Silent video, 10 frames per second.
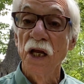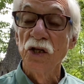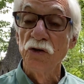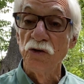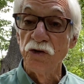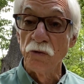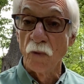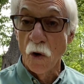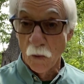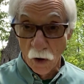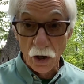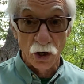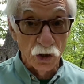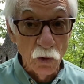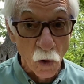you to do more work, or
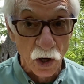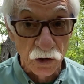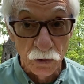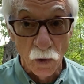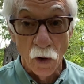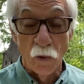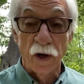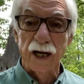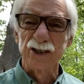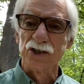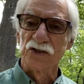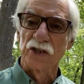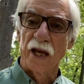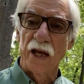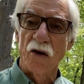you want to do more work, I should
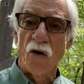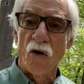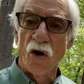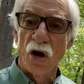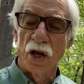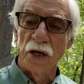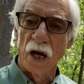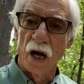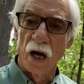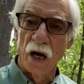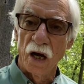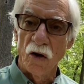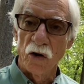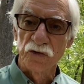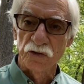say,
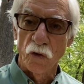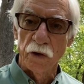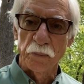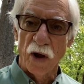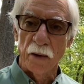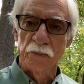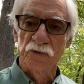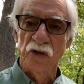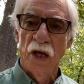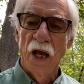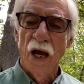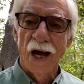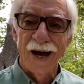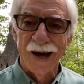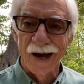on story problems
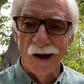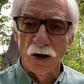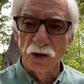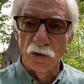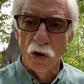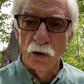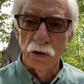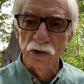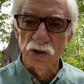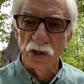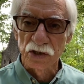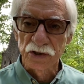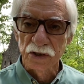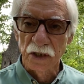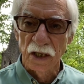on your own,
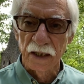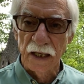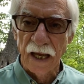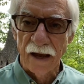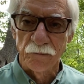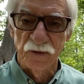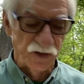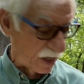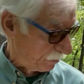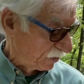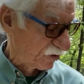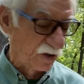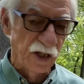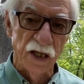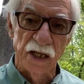just have them send Mr.
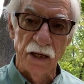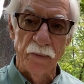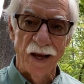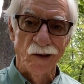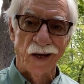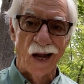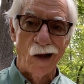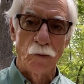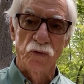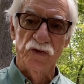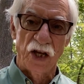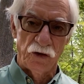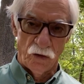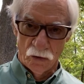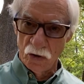T an email, and I will send
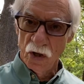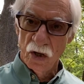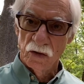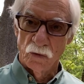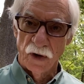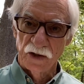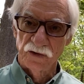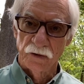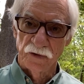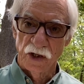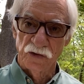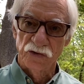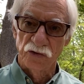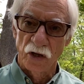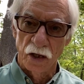you the rest of
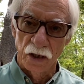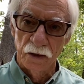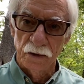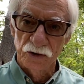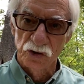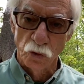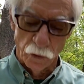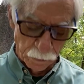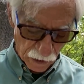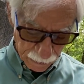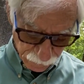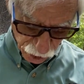this story problem